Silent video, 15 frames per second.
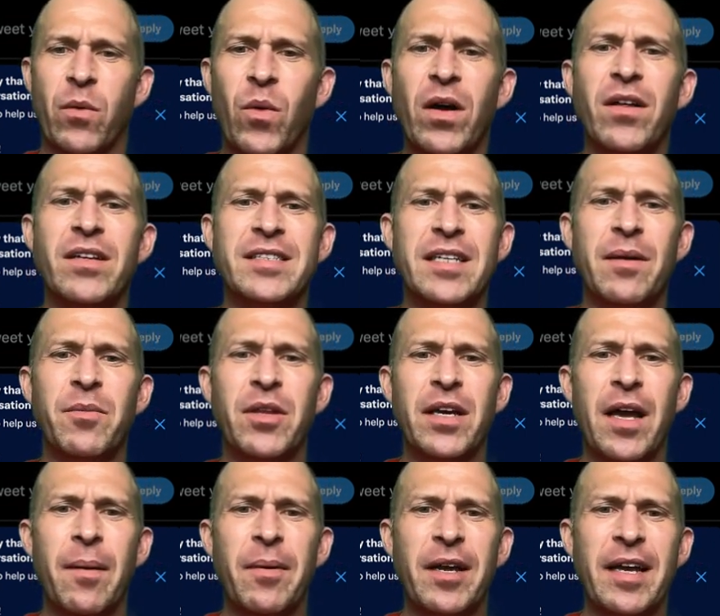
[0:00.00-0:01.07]
Well, same thing
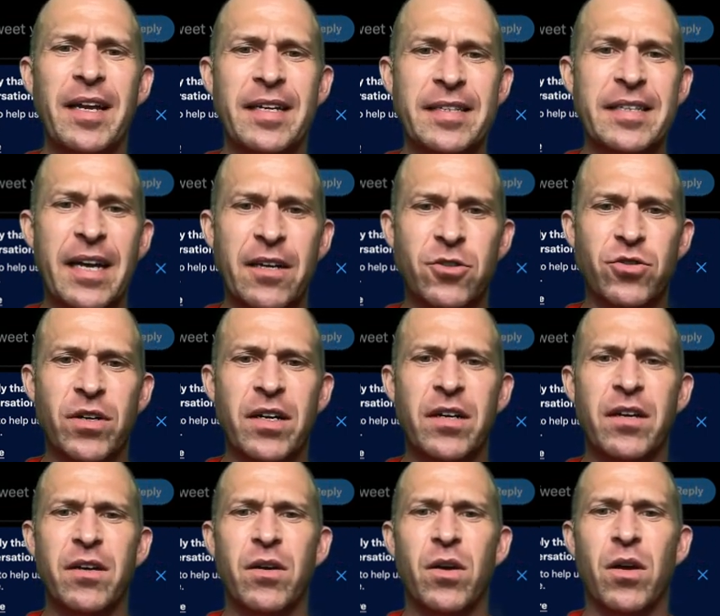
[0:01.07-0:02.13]
happened again. Downtrend,